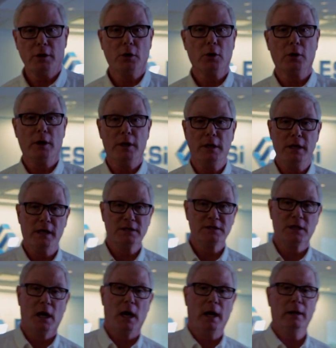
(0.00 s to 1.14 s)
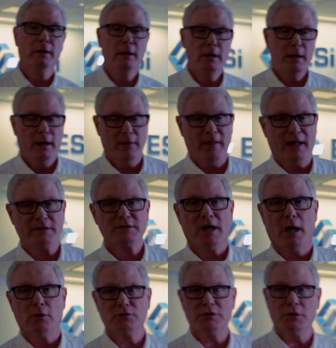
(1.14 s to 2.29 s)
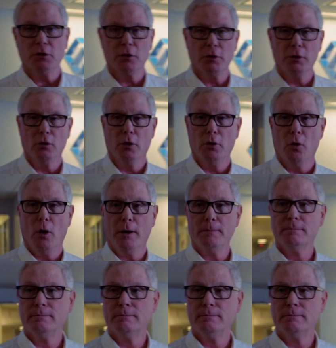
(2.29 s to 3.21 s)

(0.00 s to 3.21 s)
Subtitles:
here at ESI, and that's housed here at Illinois.